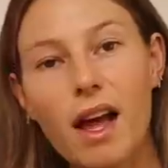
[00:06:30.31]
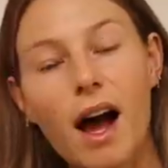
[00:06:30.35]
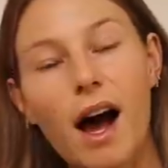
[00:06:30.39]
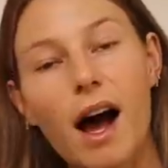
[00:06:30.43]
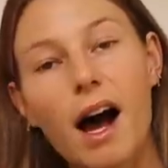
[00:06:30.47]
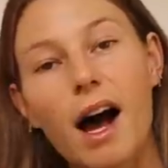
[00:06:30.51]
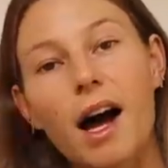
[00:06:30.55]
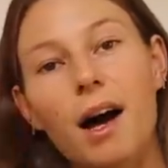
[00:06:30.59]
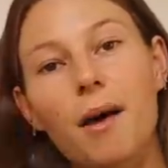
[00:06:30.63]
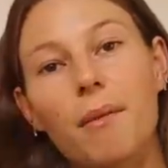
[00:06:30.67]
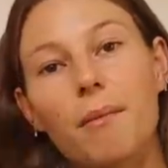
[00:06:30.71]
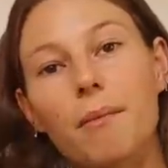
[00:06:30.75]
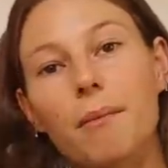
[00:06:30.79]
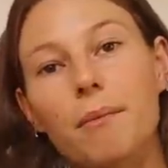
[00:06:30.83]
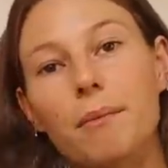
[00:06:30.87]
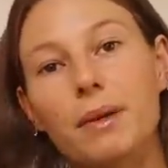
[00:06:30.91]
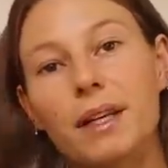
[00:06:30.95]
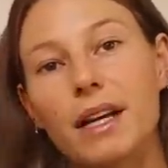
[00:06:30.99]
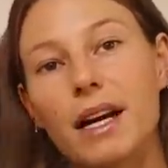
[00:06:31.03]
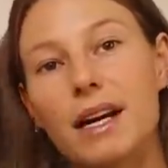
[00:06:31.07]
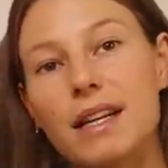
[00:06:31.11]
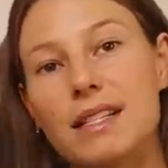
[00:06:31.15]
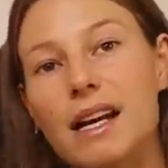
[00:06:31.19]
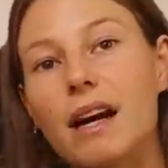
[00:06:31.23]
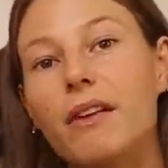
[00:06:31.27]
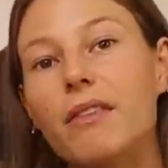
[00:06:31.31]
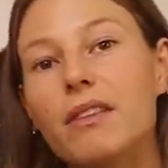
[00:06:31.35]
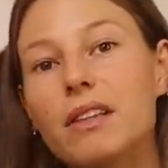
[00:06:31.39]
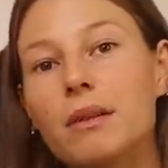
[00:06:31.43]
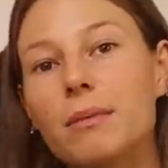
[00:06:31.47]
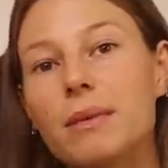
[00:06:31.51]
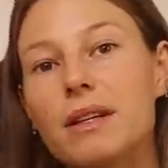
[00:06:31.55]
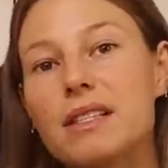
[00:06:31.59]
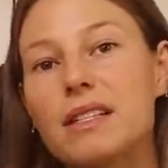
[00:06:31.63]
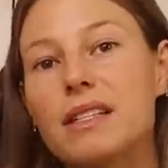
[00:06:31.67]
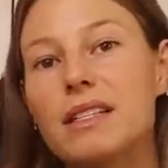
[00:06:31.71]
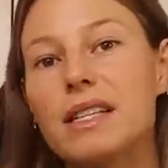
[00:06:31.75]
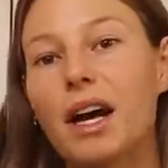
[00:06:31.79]
um, because every time
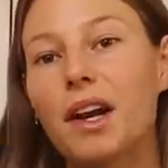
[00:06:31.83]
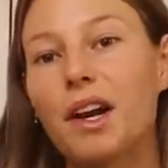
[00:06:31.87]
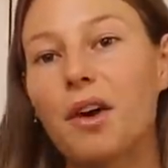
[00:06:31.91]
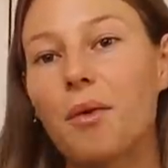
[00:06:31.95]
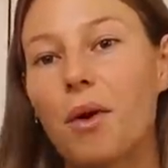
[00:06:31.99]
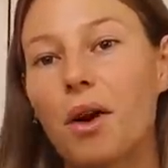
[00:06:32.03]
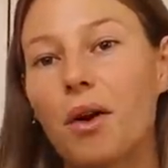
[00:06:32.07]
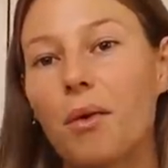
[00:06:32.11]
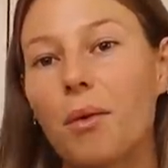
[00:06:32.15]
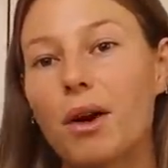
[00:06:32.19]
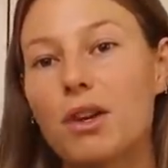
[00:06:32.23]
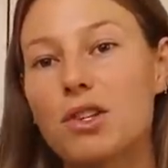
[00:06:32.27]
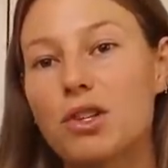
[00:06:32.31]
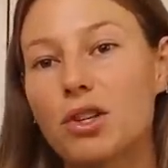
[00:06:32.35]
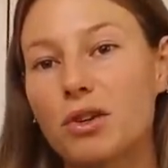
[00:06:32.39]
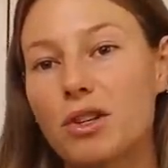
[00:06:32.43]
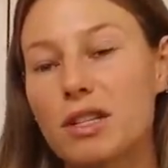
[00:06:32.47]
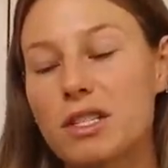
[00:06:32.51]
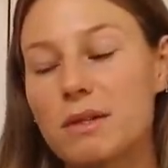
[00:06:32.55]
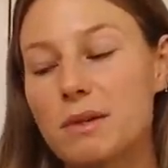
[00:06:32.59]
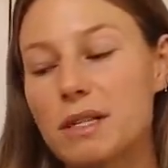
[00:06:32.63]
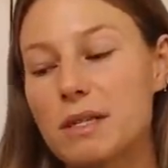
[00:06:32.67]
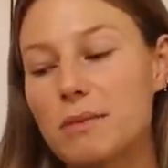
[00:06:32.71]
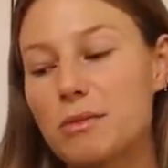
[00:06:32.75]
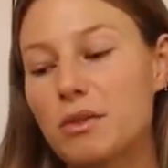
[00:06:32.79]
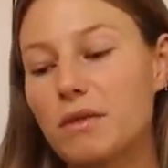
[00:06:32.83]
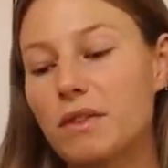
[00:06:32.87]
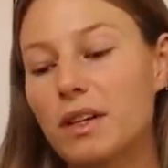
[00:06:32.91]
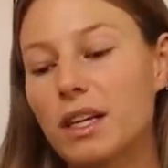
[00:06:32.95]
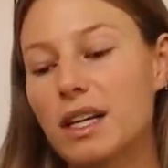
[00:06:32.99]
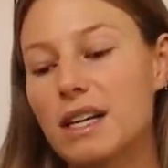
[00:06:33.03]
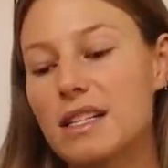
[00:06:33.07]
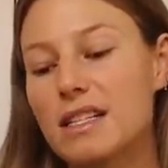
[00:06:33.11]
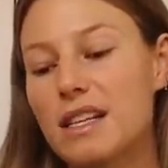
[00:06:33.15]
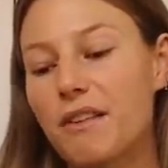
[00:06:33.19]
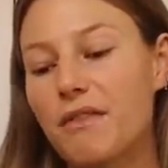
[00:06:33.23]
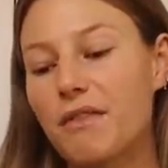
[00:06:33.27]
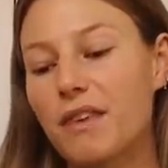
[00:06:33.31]
I sit down, I want to watch a Christmas movie
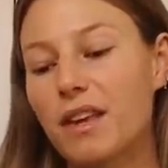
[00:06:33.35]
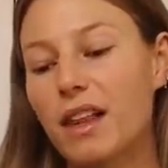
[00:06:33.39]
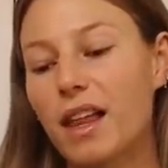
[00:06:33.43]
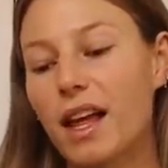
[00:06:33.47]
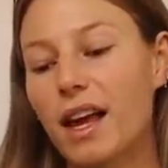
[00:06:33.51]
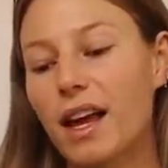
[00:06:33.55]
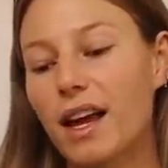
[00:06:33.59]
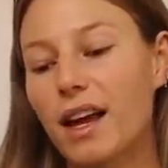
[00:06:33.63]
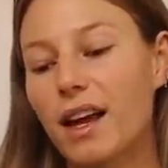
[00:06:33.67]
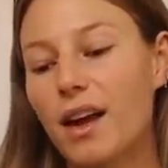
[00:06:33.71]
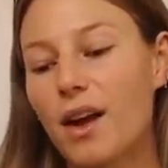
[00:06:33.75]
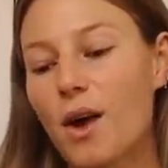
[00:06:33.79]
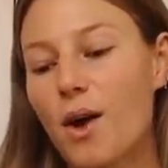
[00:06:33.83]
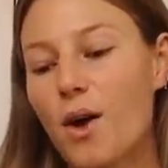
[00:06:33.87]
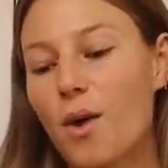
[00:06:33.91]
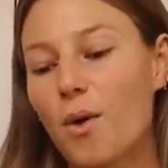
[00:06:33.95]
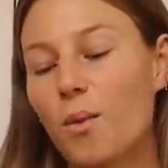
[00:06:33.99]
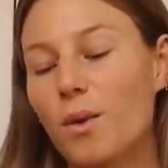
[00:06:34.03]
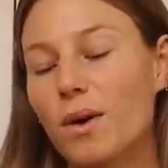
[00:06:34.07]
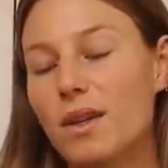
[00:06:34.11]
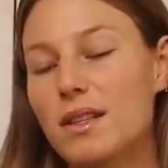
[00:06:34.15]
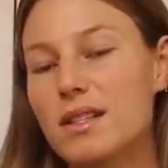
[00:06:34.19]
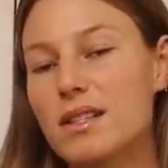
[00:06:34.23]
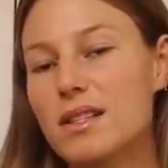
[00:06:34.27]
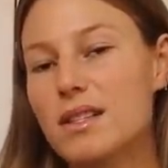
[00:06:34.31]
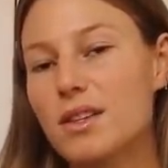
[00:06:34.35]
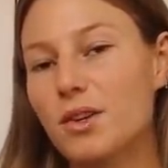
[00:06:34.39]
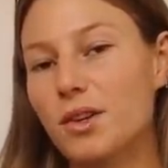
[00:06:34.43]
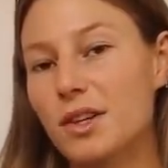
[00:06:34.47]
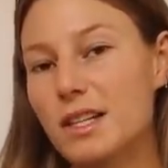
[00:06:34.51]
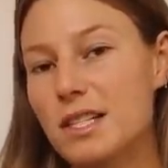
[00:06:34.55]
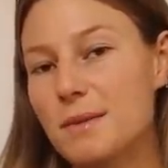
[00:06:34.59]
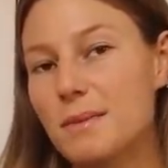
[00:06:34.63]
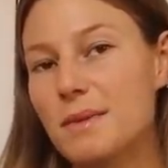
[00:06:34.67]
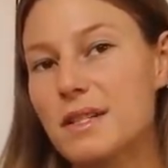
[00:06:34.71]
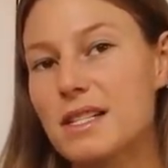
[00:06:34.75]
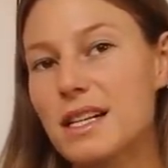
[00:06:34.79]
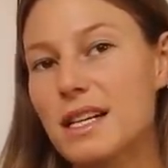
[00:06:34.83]
because I feel like once
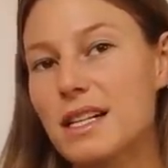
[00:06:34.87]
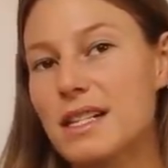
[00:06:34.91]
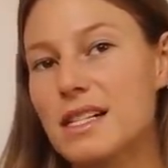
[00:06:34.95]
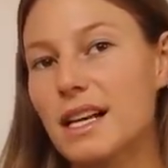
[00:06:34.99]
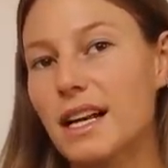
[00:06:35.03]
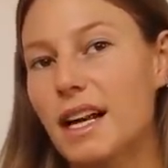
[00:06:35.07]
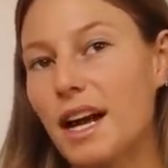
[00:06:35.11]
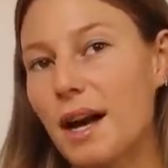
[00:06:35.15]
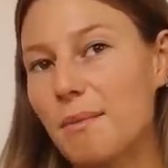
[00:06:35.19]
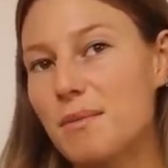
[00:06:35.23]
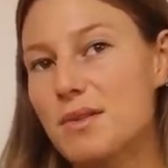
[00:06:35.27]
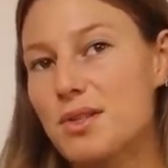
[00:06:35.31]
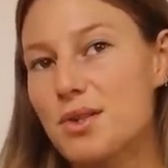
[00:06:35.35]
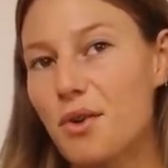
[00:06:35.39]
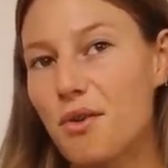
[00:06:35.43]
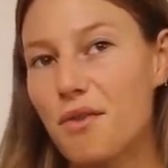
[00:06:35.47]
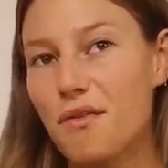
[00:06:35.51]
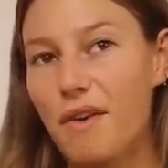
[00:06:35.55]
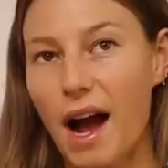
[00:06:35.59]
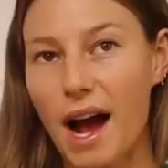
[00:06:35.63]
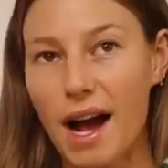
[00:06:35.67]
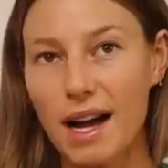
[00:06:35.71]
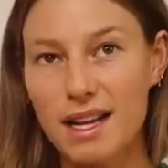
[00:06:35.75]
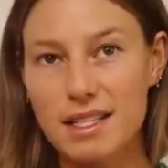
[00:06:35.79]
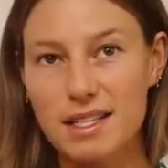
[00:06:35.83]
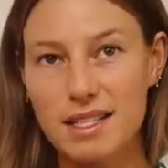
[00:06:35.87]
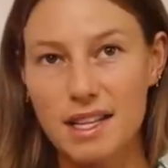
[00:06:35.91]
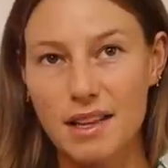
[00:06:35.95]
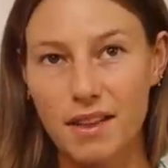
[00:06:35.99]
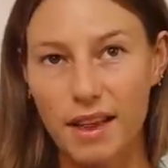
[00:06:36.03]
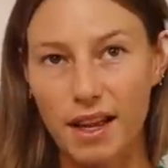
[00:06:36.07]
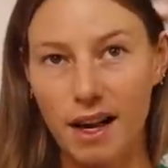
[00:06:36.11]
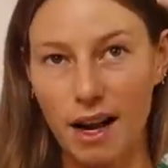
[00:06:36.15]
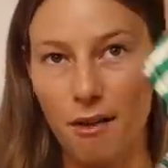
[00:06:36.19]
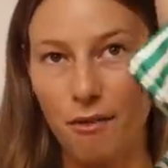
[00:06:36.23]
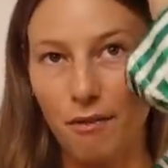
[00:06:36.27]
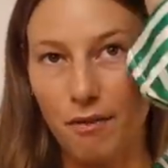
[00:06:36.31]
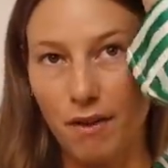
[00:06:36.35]
Christmas hits, it comes so fast, and
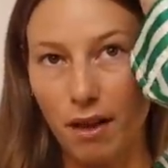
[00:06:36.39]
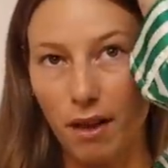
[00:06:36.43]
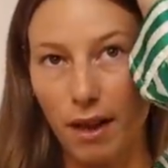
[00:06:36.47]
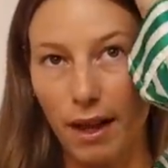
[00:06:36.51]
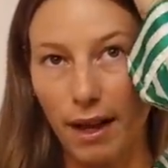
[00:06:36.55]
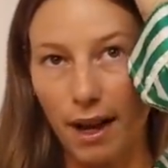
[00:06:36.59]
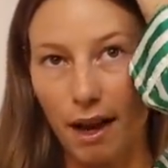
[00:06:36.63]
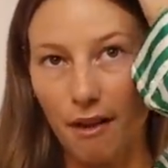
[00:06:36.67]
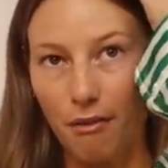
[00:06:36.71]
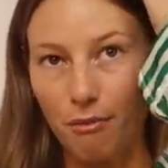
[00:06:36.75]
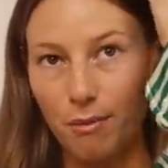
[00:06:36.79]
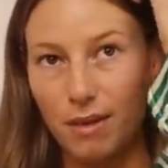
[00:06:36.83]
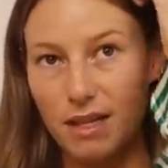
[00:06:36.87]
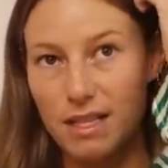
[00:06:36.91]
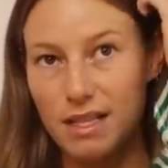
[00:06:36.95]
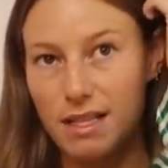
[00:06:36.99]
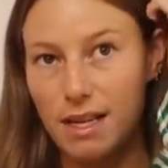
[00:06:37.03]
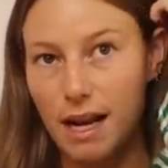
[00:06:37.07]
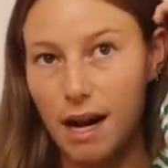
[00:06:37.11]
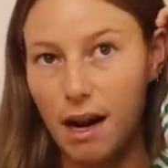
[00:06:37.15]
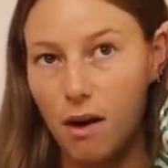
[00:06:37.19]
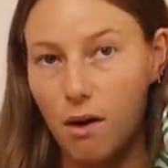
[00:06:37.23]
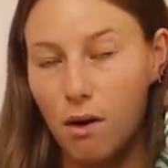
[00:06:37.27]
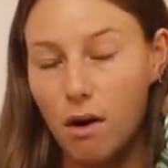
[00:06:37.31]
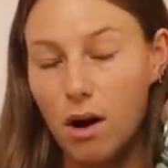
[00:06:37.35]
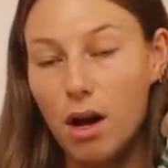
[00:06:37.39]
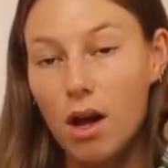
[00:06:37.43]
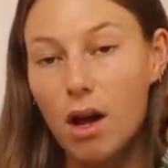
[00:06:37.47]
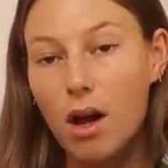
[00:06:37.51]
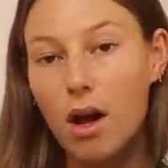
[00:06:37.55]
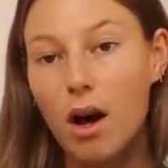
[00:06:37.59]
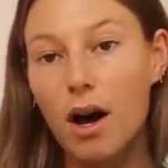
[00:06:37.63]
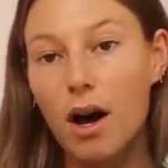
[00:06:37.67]
then I feel like I've missed out